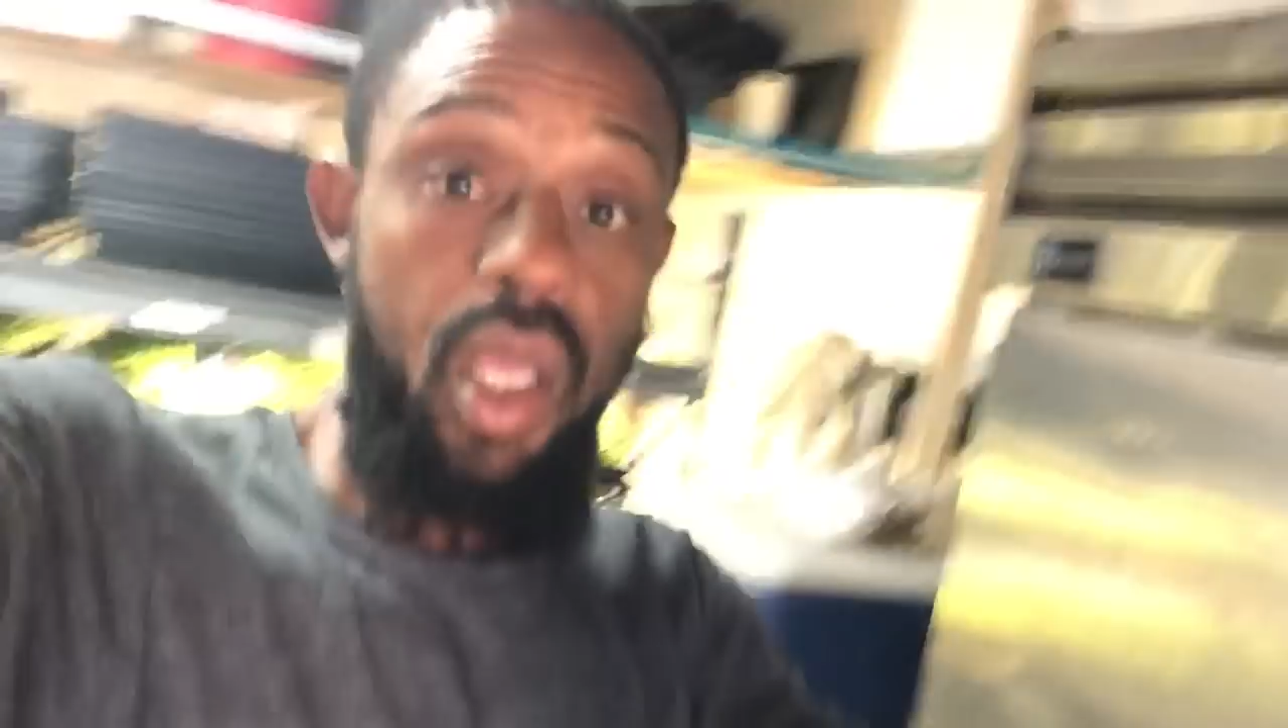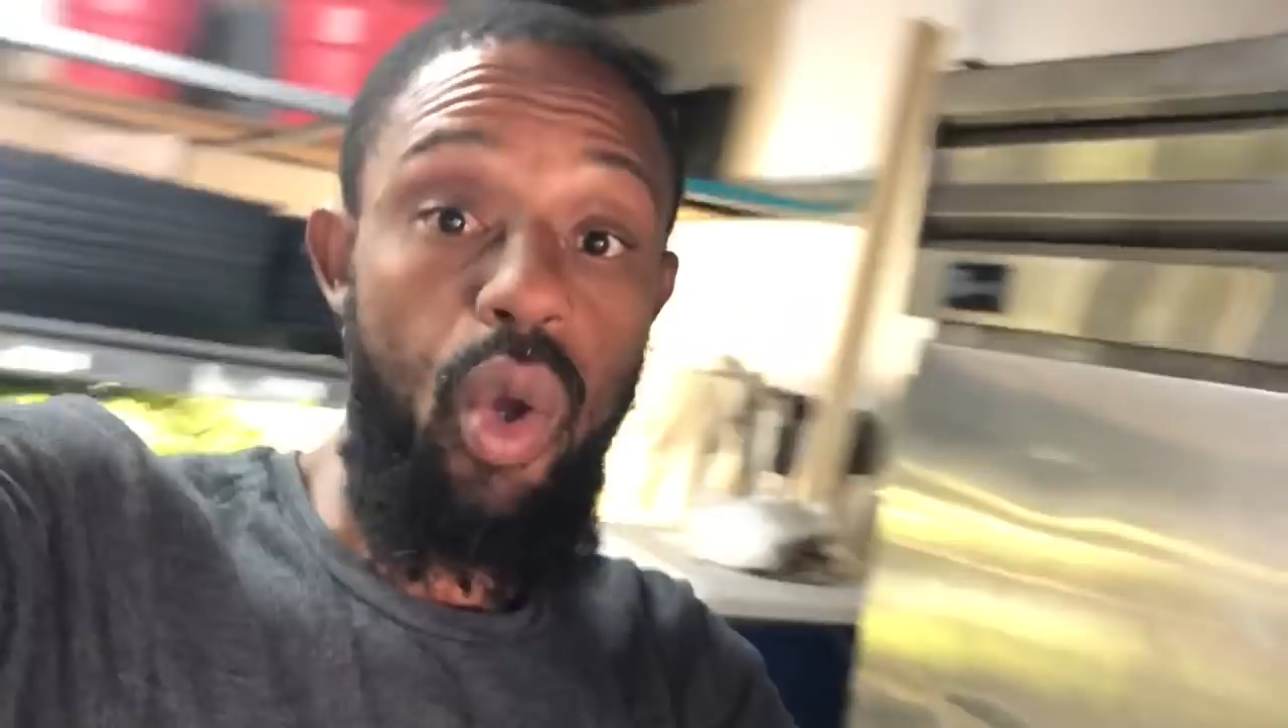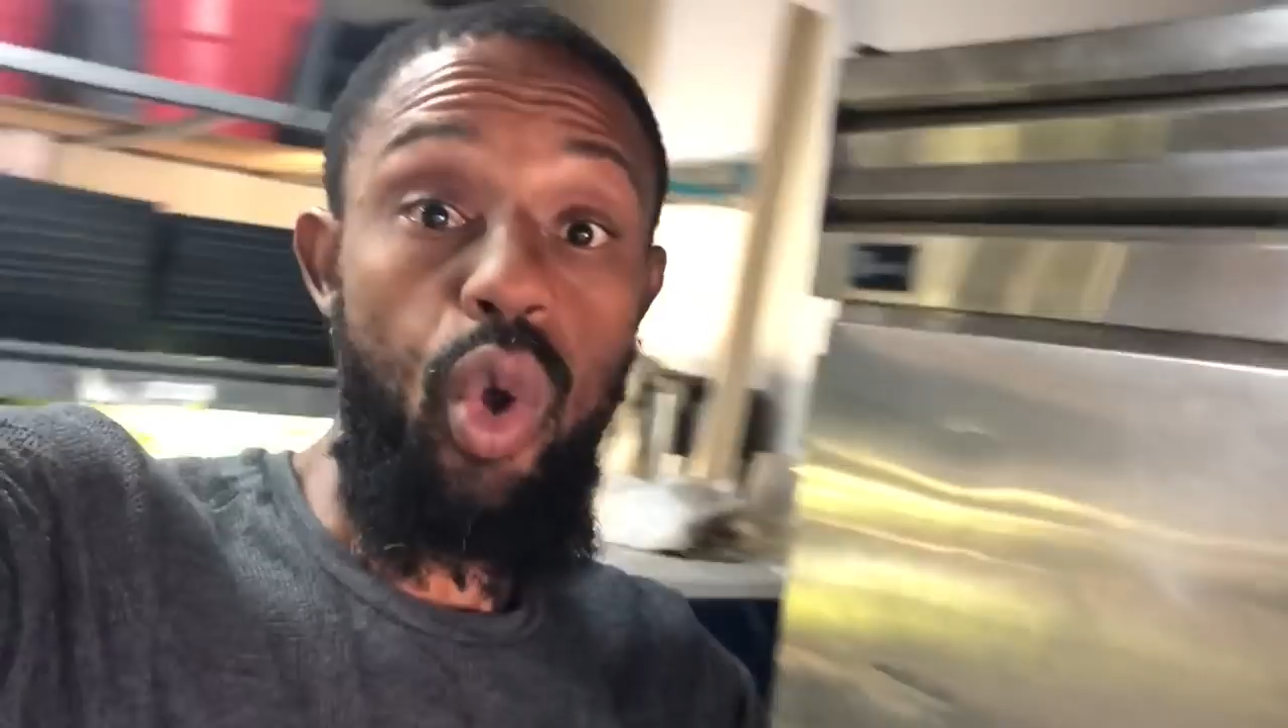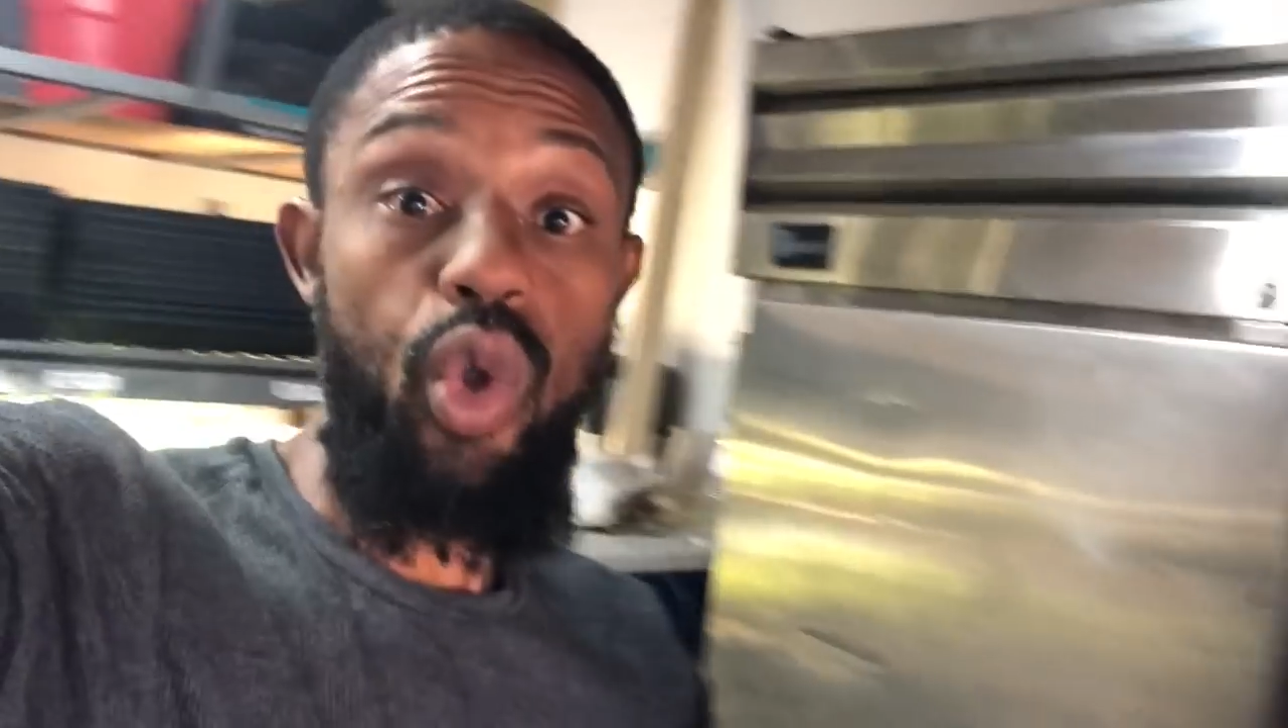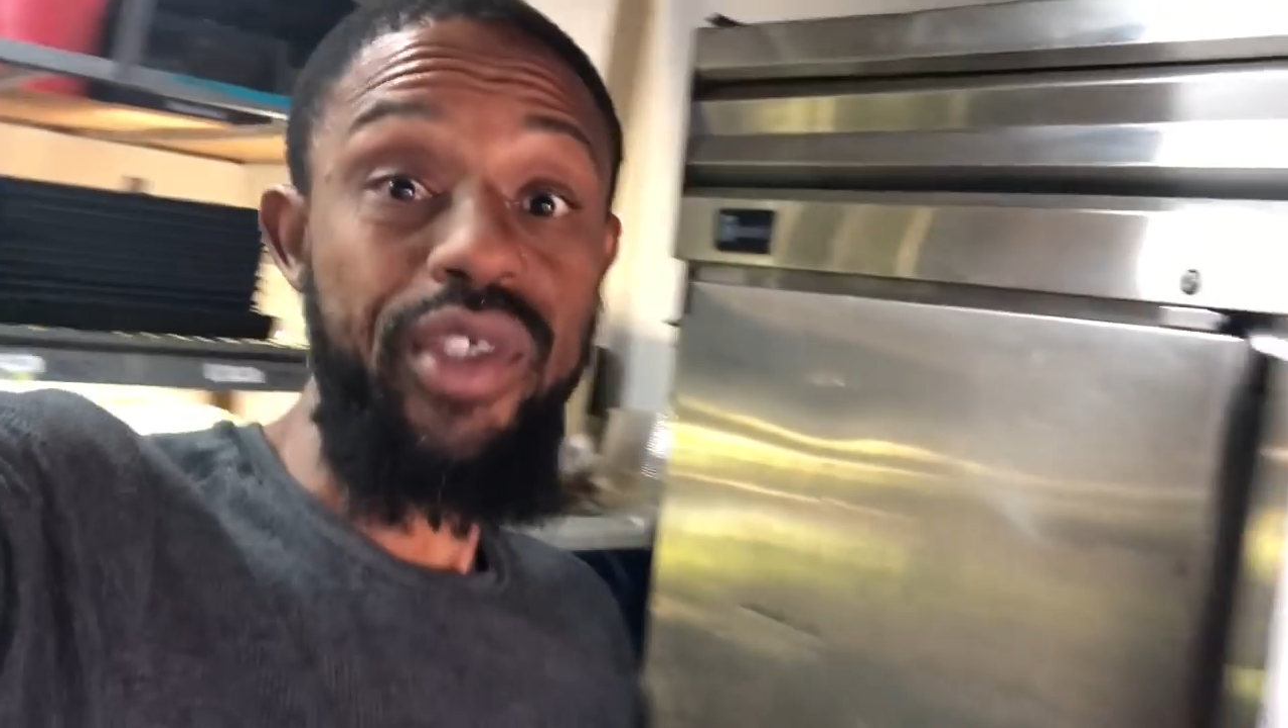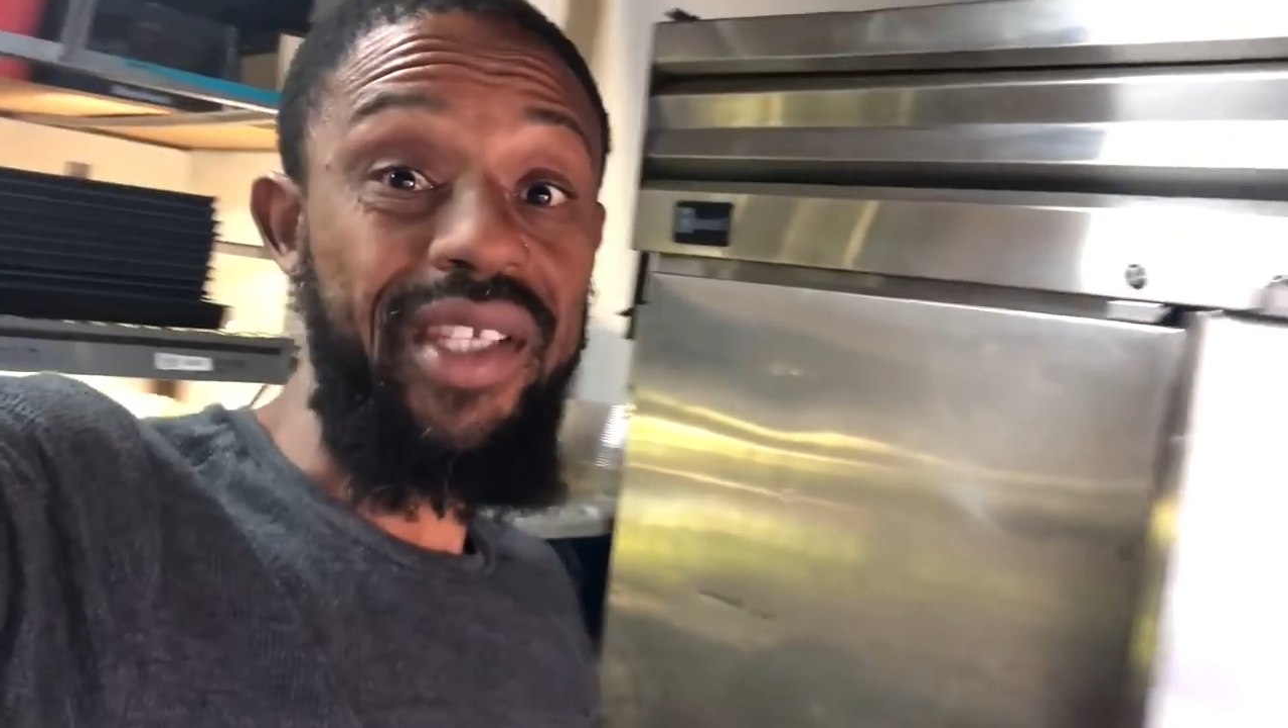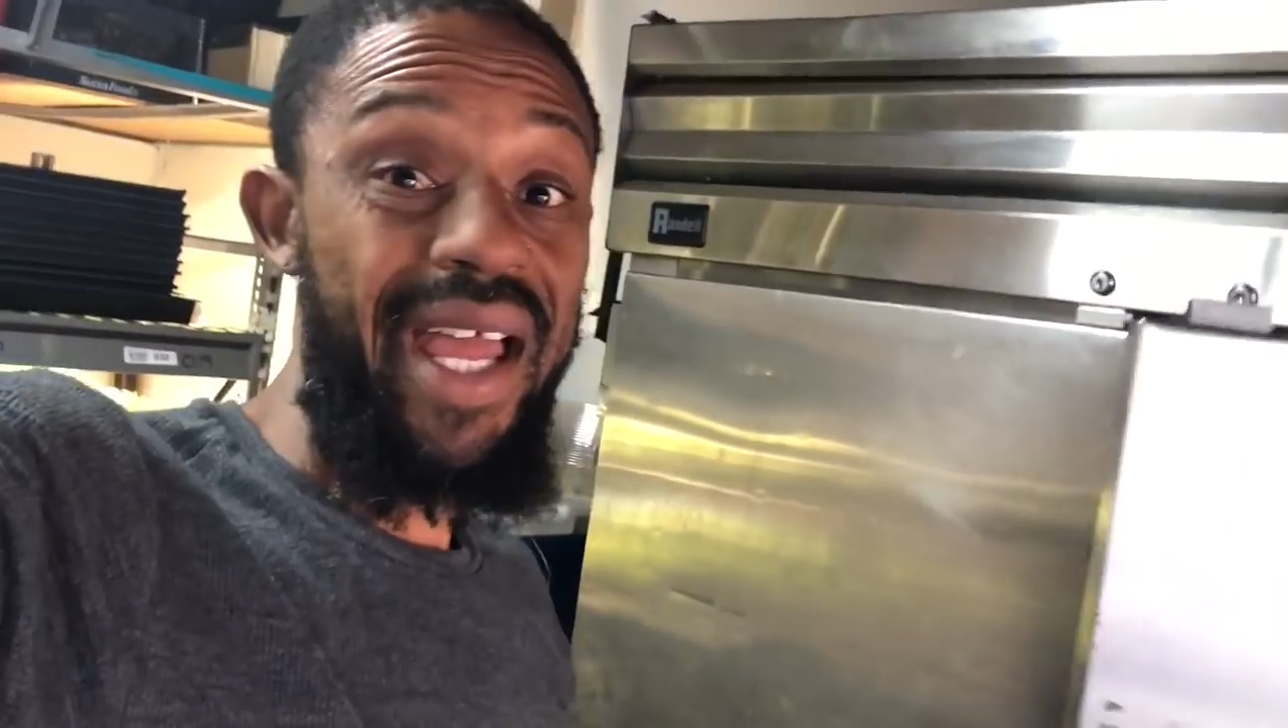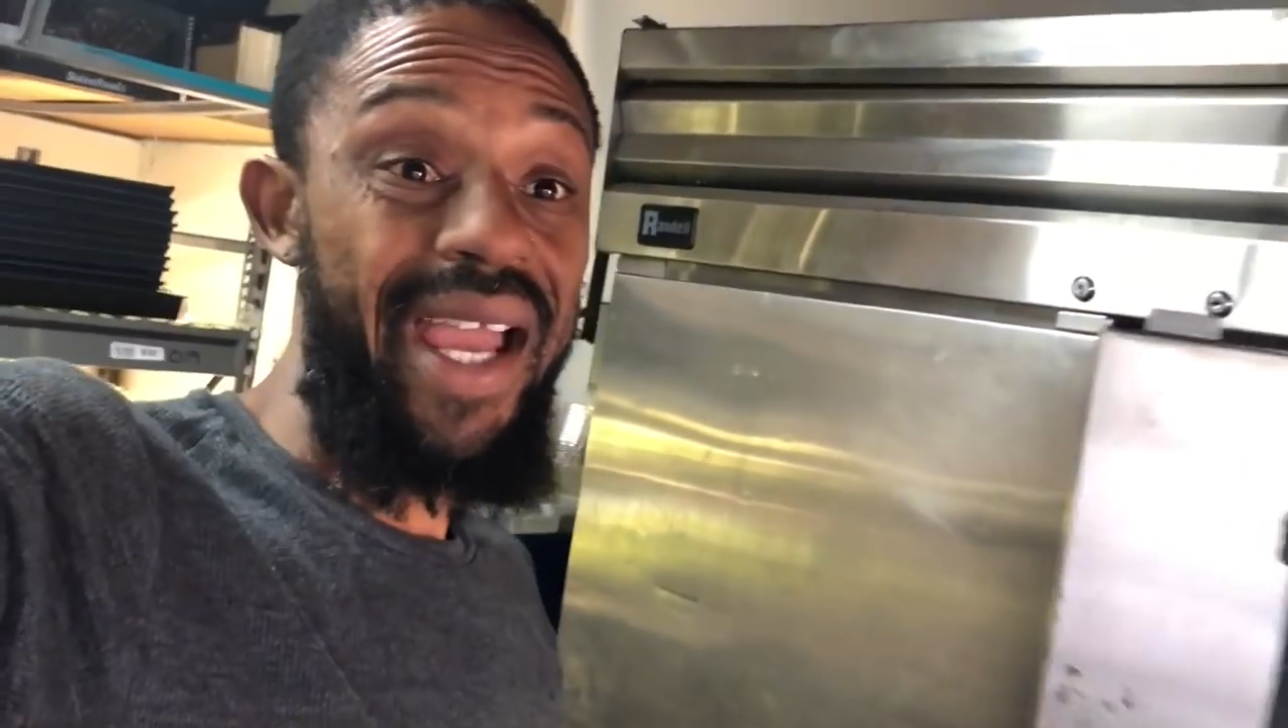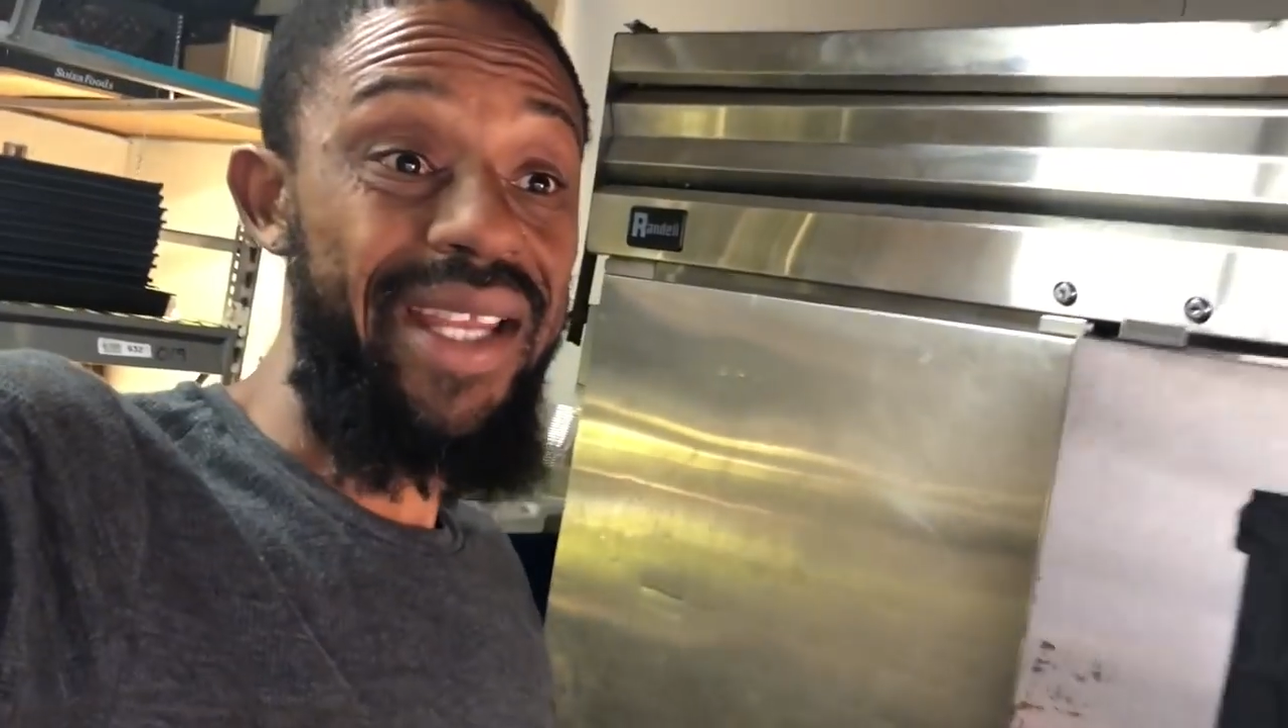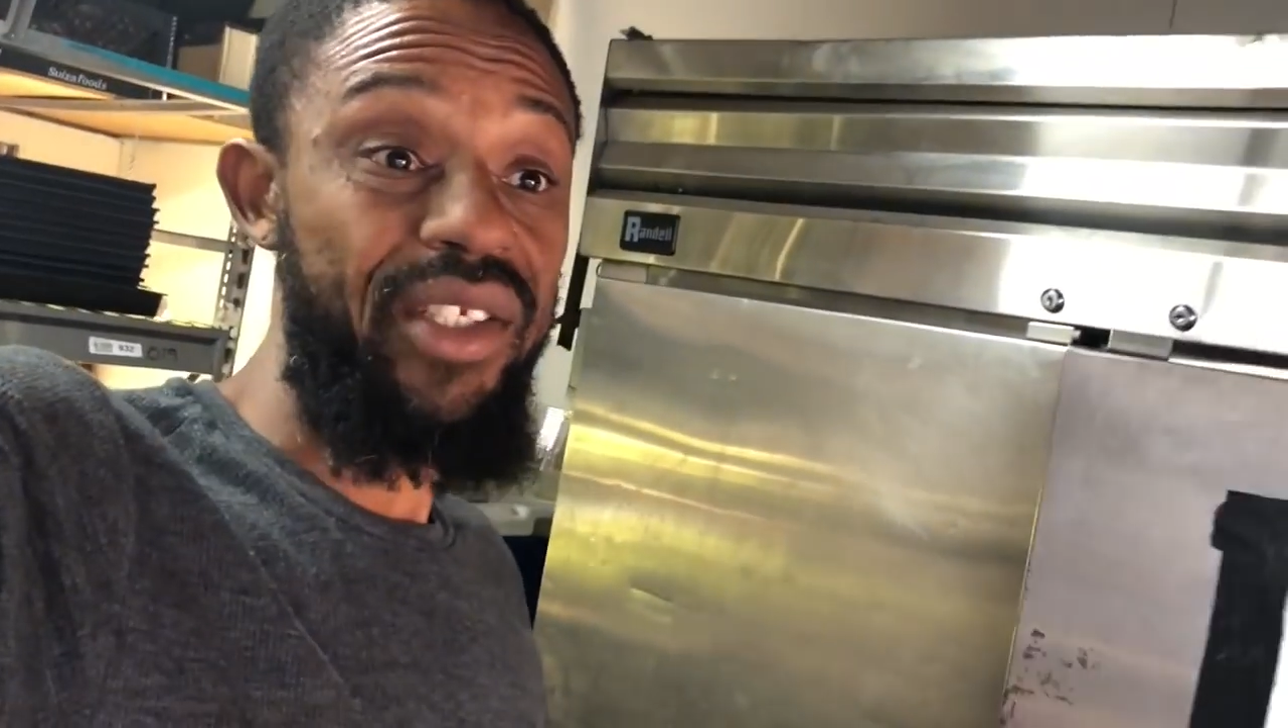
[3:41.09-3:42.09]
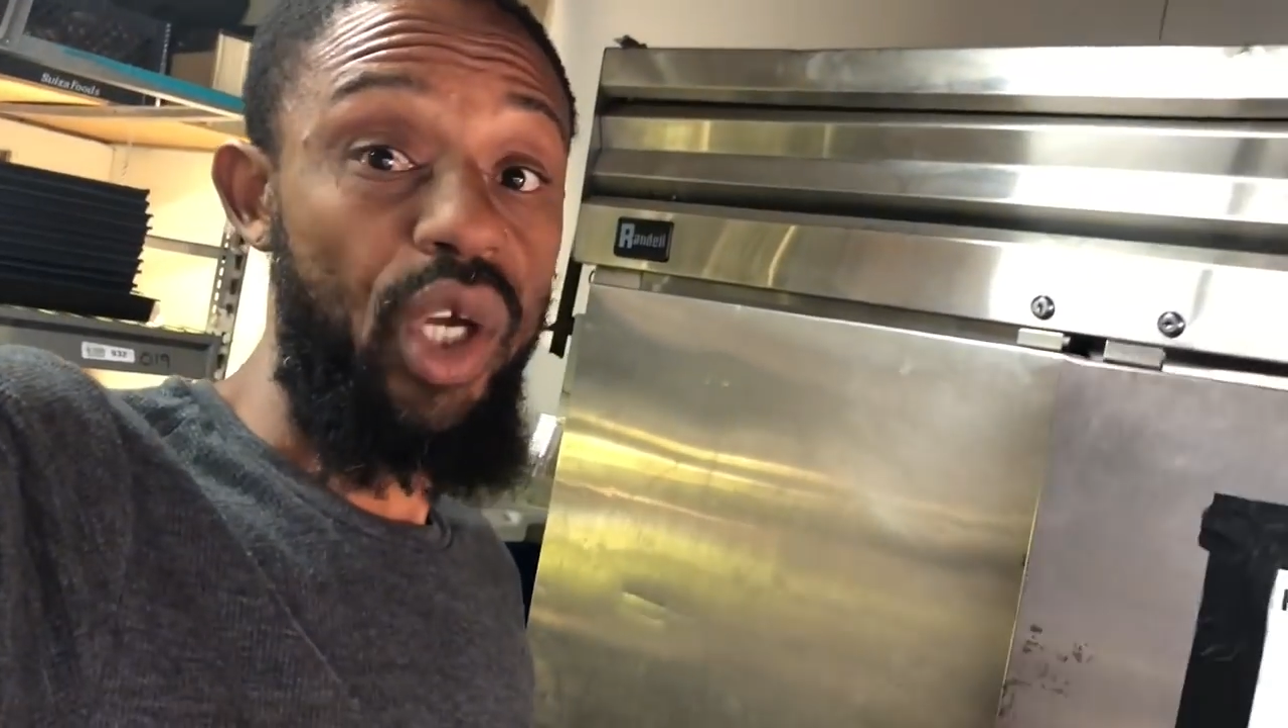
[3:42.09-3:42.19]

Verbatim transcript: It holds nine